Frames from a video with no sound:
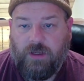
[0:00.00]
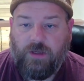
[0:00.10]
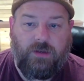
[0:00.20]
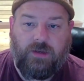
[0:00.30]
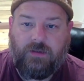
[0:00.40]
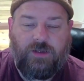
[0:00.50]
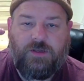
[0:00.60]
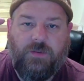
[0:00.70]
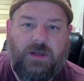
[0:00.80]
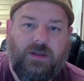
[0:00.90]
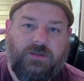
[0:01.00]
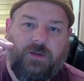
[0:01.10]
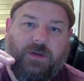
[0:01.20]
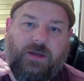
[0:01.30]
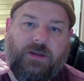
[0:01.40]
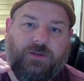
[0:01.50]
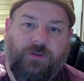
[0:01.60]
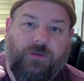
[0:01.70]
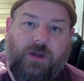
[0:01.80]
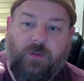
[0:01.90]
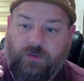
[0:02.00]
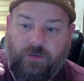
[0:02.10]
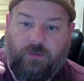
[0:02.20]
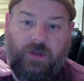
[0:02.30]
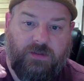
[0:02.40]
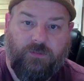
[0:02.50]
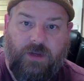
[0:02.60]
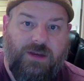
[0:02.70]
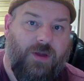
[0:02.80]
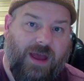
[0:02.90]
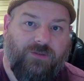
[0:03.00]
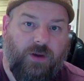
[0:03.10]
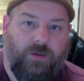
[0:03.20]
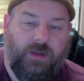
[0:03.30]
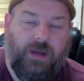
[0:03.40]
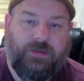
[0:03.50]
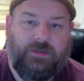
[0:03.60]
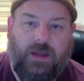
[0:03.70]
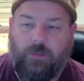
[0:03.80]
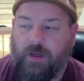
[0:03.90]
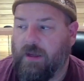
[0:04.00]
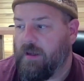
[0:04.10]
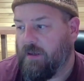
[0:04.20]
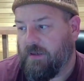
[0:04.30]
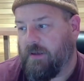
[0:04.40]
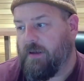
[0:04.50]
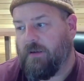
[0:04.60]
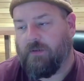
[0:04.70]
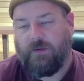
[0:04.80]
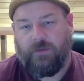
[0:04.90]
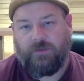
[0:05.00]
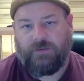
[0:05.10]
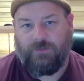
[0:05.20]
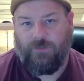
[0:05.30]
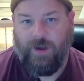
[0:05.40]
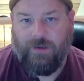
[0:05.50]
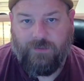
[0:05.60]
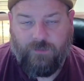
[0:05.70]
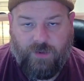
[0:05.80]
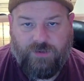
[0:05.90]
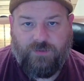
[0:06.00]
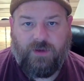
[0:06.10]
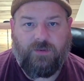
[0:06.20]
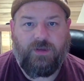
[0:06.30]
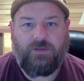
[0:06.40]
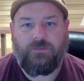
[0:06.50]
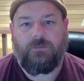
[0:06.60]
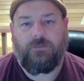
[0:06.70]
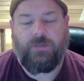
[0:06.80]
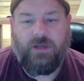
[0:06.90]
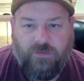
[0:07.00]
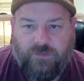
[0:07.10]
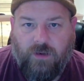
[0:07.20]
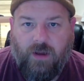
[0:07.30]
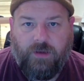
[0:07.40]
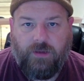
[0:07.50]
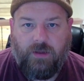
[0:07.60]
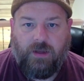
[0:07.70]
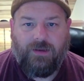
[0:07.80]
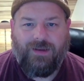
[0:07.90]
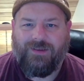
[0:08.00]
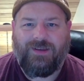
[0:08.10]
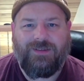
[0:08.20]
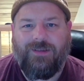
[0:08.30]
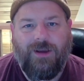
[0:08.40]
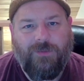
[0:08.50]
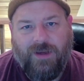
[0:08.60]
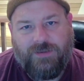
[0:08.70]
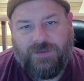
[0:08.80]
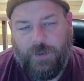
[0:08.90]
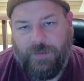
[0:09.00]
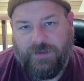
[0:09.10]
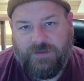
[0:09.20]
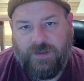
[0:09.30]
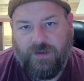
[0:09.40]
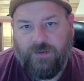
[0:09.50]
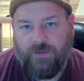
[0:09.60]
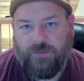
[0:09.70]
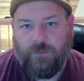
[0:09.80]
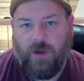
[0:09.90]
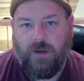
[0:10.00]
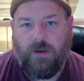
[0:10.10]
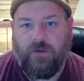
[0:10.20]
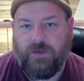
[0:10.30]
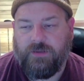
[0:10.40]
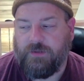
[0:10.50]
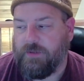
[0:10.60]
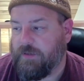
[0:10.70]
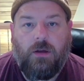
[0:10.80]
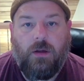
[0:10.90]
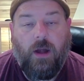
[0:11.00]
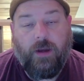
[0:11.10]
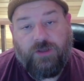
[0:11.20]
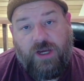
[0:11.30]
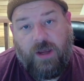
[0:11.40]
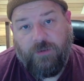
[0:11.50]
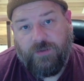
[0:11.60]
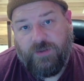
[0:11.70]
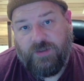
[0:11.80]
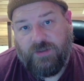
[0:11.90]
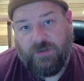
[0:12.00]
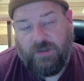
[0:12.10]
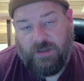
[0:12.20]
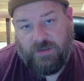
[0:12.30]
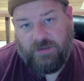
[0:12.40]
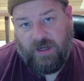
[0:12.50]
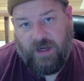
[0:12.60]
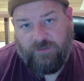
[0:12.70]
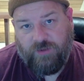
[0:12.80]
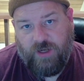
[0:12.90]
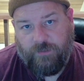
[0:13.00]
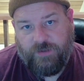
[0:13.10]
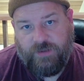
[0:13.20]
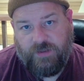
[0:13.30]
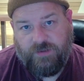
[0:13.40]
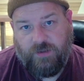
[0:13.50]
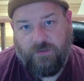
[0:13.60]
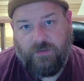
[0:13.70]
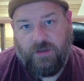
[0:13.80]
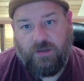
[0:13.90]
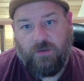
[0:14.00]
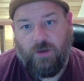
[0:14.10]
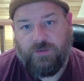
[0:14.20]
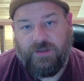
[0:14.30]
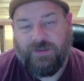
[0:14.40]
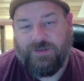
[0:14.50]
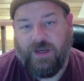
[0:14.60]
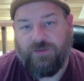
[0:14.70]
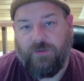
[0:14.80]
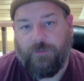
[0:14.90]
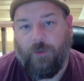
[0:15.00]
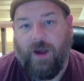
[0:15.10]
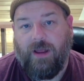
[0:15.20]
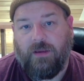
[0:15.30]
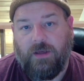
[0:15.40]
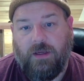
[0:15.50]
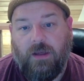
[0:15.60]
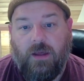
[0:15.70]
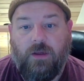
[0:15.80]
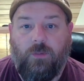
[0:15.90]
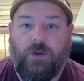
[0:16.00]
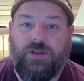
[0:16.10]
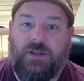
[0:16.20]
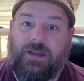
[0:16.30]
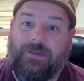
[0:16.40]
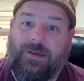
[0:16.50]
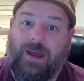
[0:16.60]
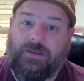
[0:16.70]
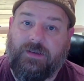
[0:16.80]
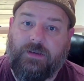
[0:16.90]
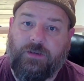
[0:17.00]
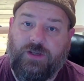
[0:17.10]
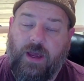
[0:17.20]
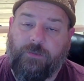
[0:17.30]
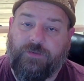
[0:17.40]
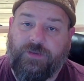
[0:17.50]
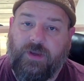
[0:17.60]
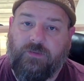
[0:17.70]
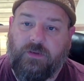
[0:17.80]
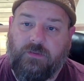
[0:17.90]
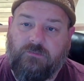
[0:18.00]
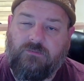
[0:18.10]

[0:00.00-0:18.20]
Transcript: You just because somebody doesn't agree with you doesn't mean you have to go to the next step. And here, you know, it says, why not? Well, should rather be be defrauded. Now, it doesn't talk about sweeping sin under the rug, obviously. All right, chapter the second half of chapter six here then goes into sexual immorality, which then ties into chapter seven.